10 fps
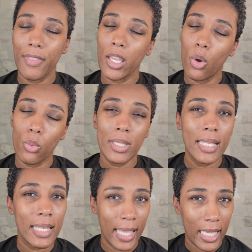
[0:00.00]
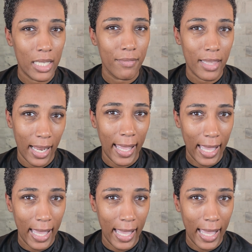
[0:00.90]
The only negative that I